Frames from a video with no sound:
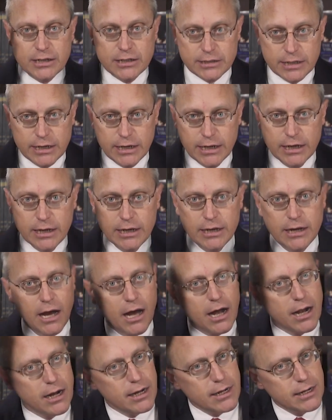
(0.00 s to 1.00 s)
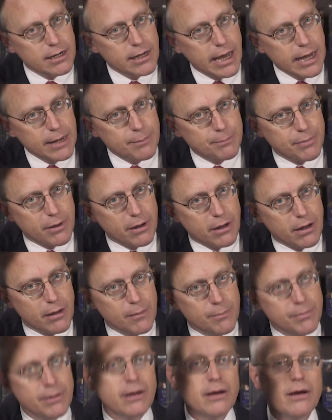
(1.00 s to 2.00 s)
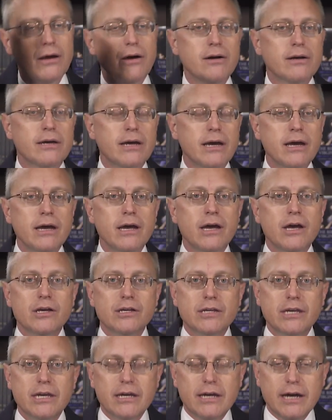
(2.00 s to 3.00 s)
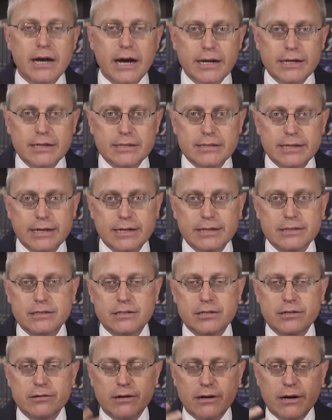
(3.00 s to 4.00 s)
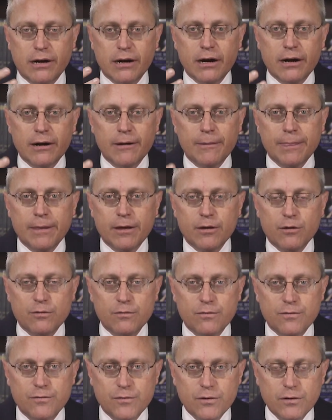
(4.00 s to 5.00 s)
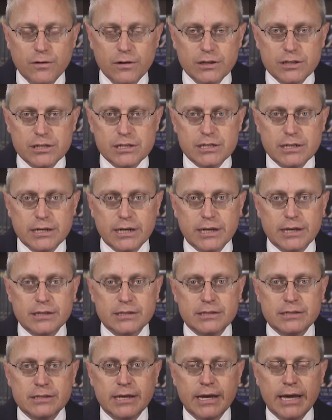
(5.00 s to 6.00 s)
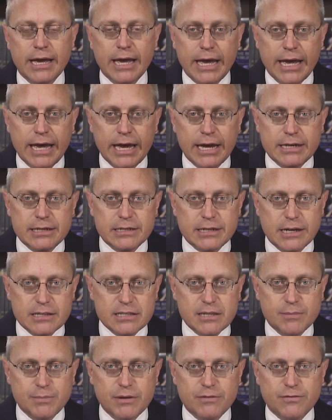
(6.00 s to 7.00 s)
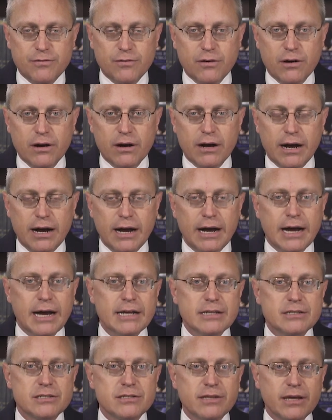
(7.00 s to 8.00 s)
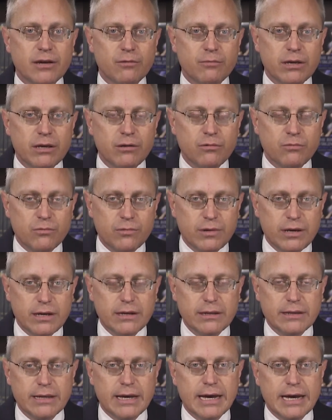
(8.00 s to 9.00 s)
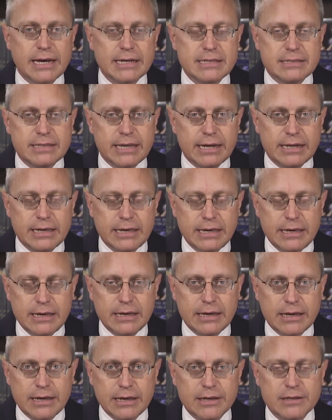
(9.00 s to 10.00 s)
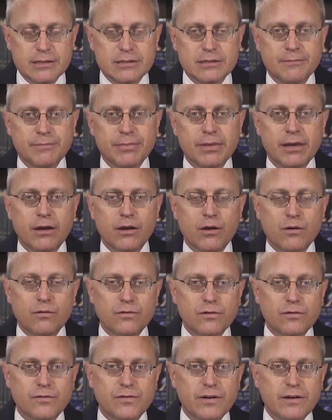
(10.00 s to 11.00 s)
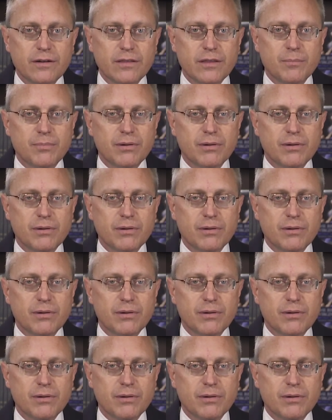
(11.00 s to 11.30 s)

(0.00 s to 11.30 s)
Ding, light bulb. Okay, he condescends to our foolishness and does it before our eyes so that we realize that he is fulfilling the